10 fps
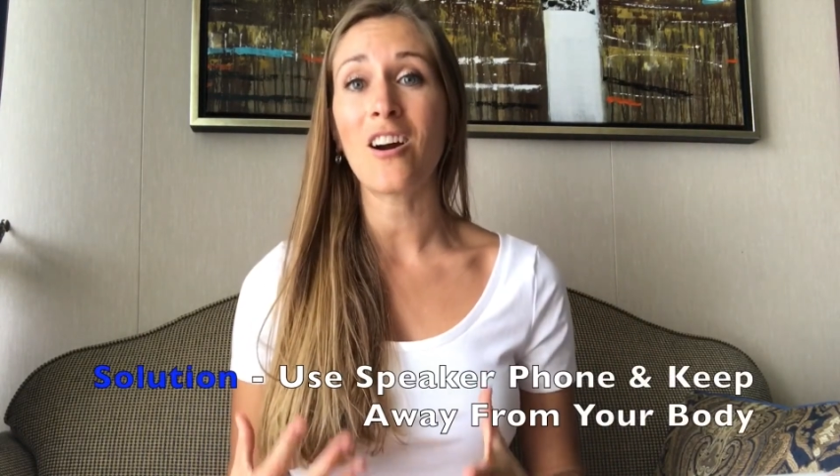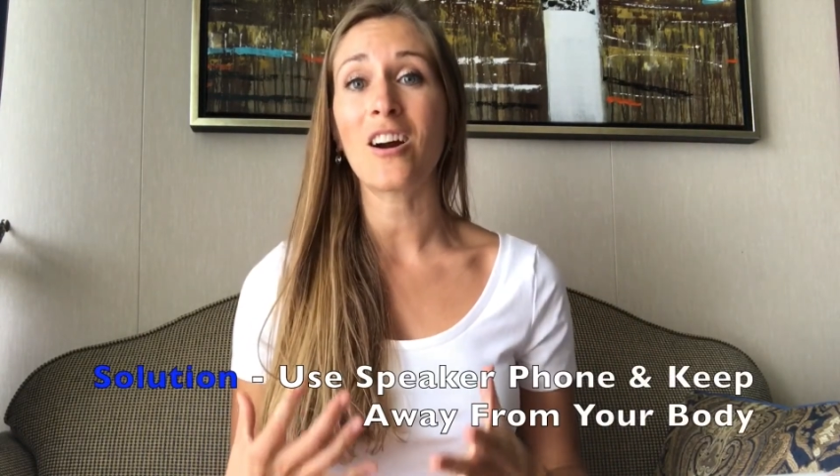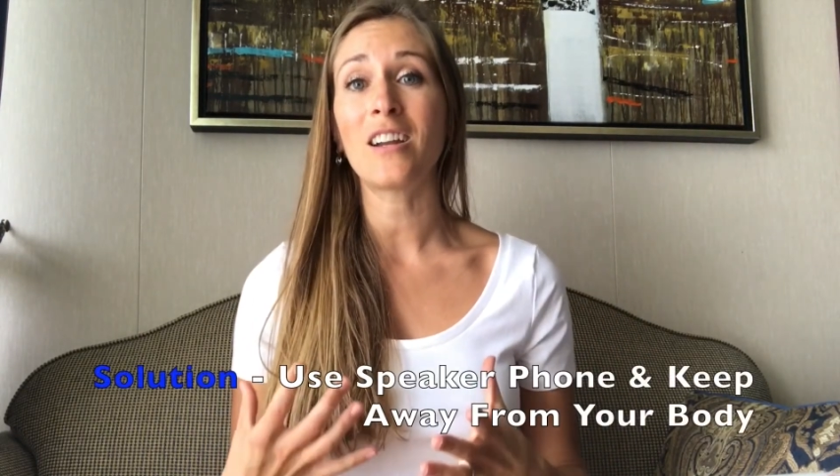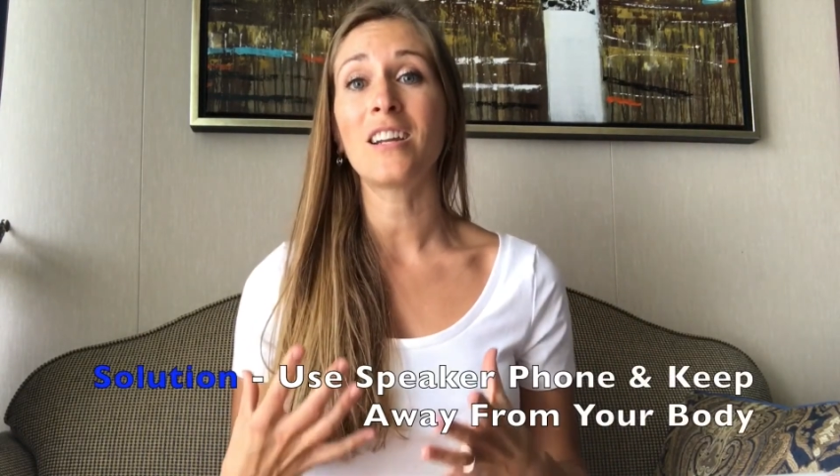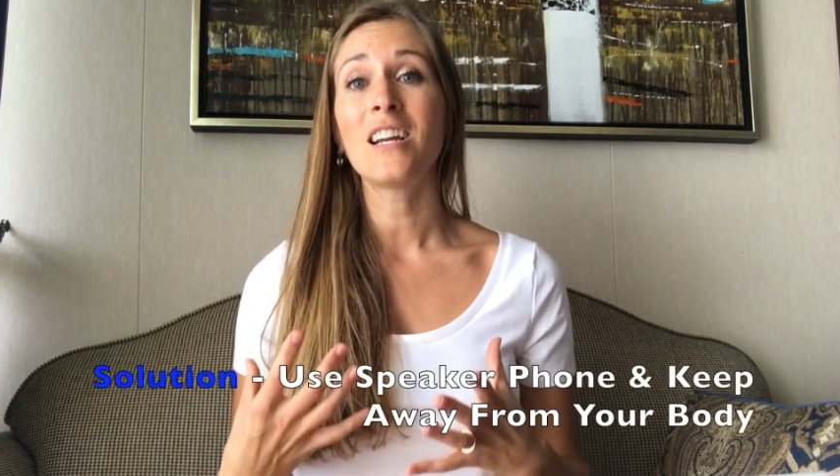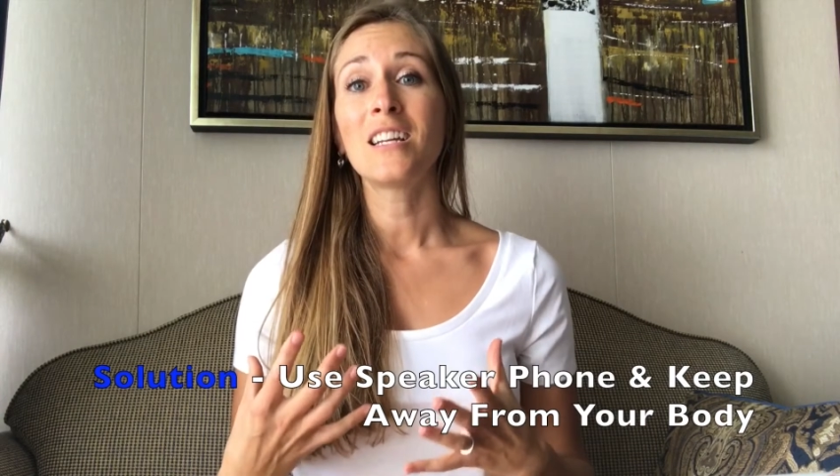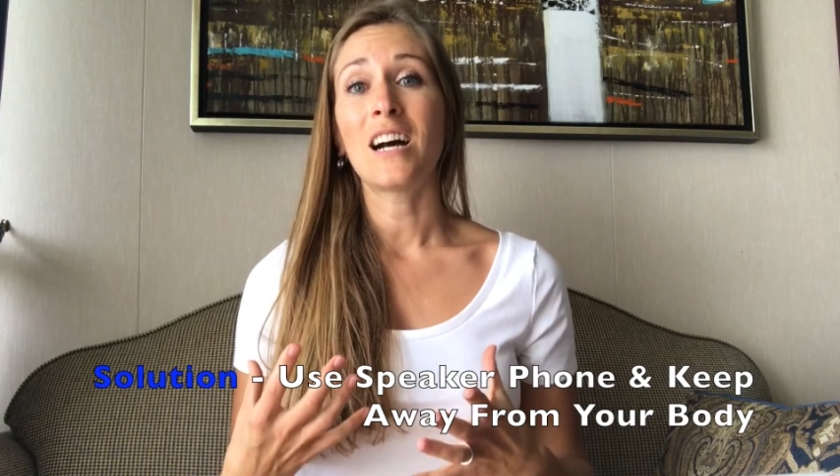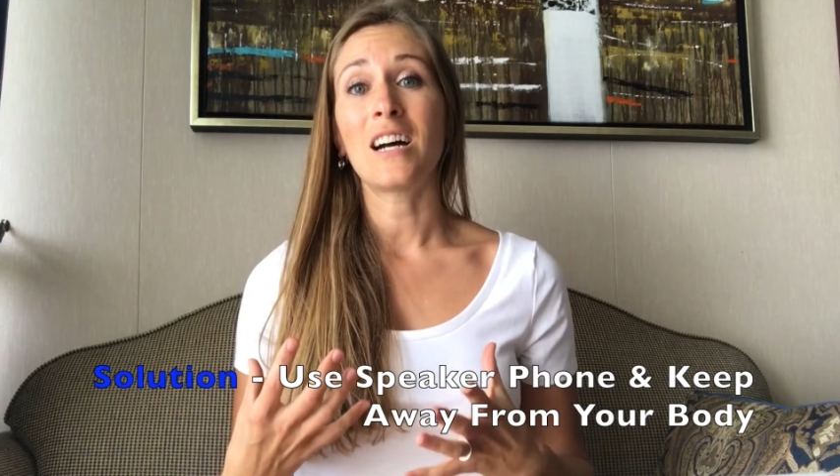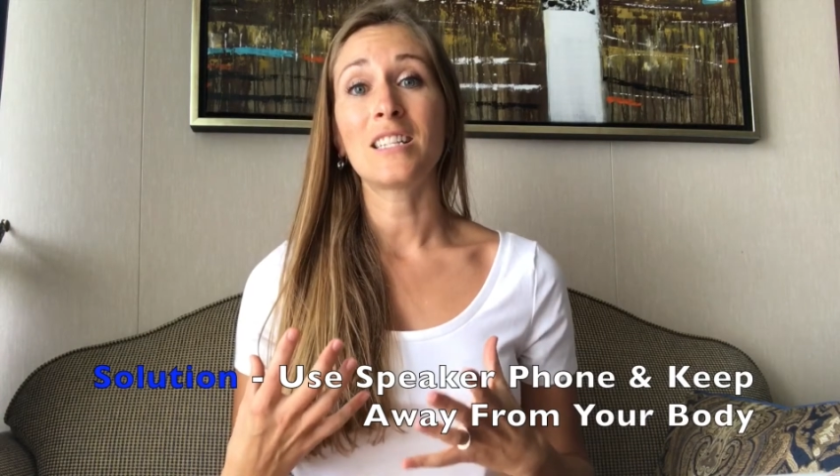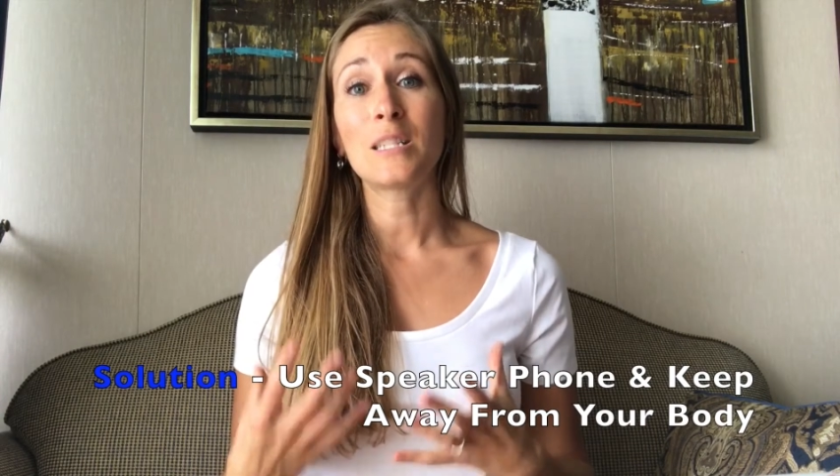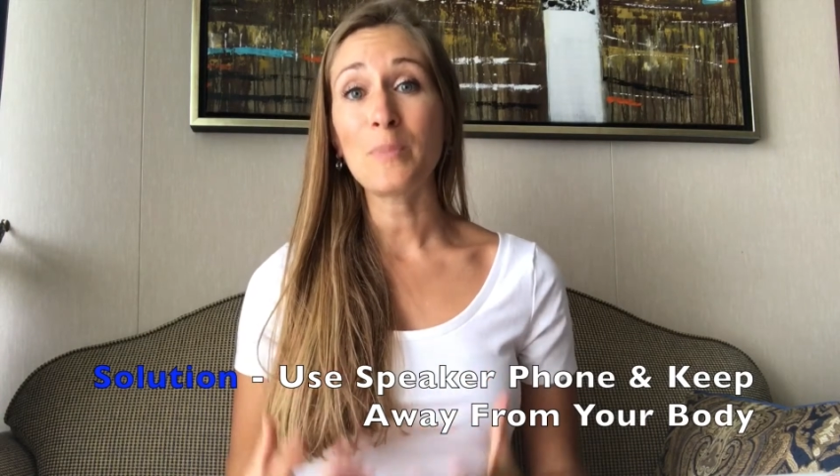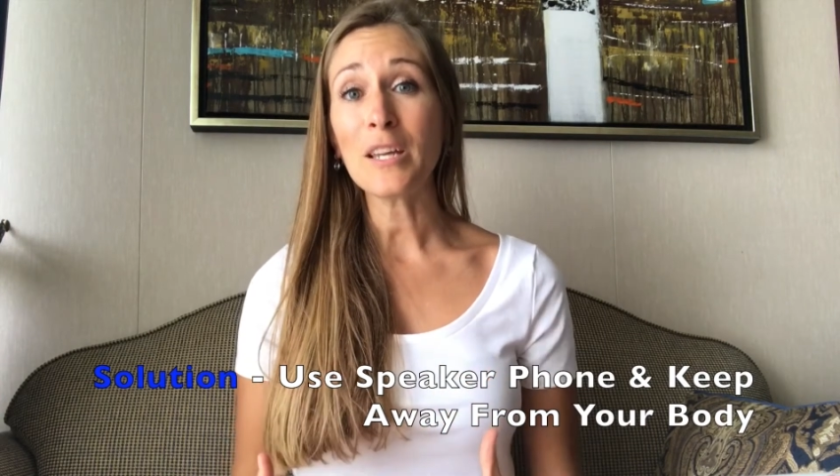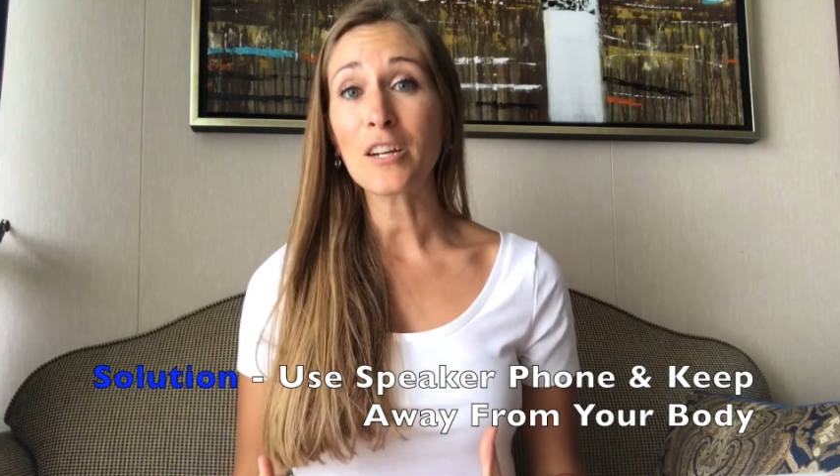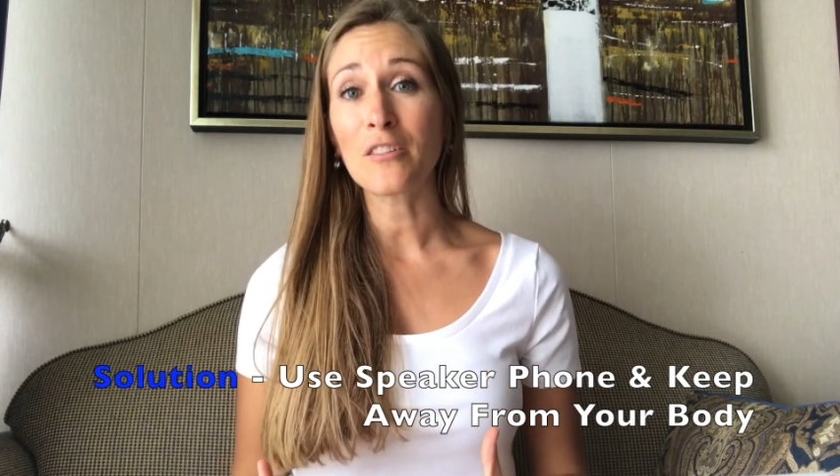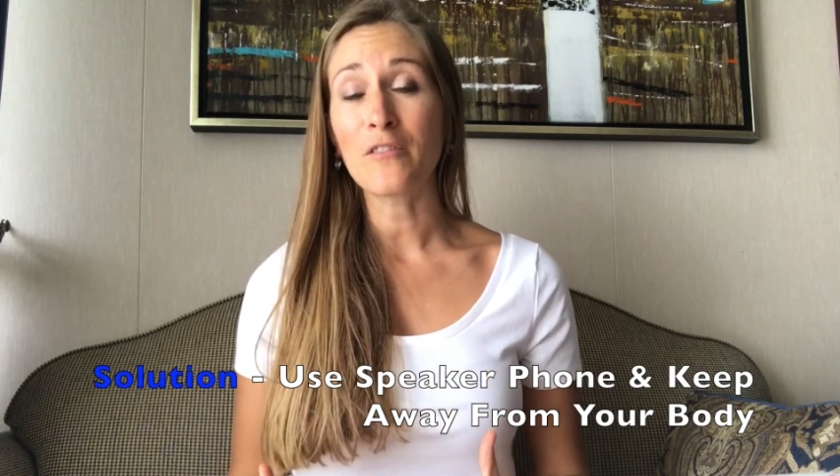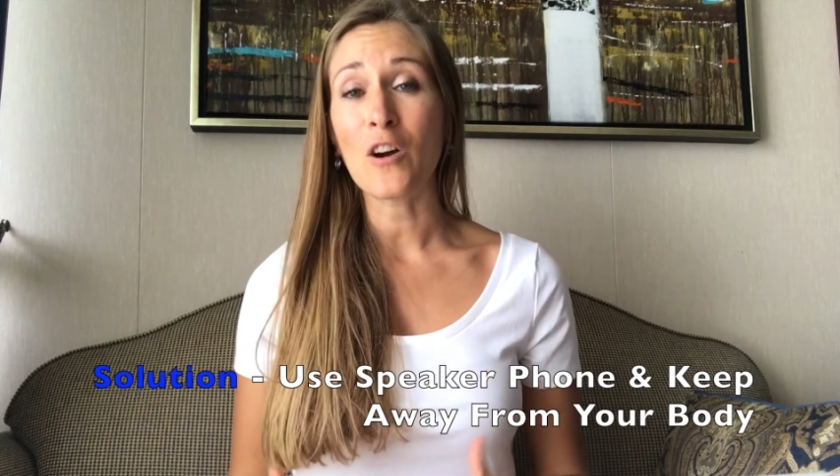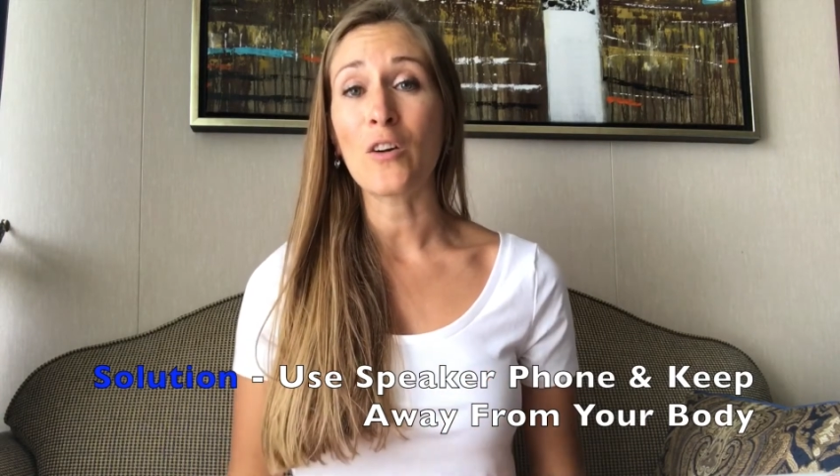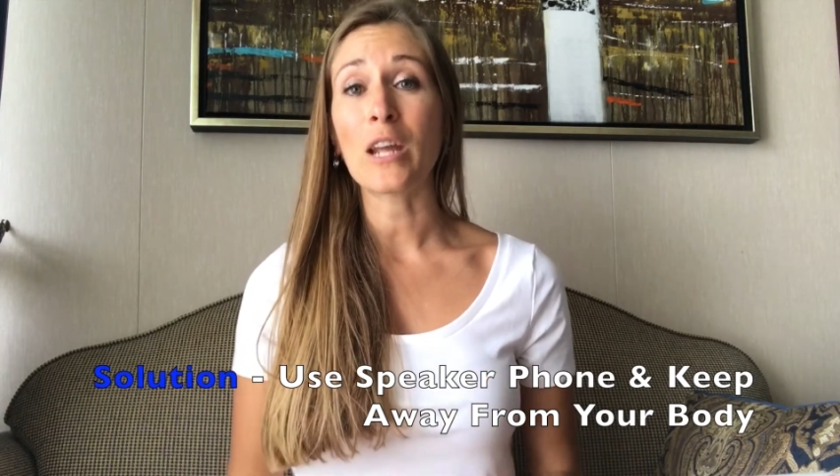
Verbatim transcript: on a speakerphone,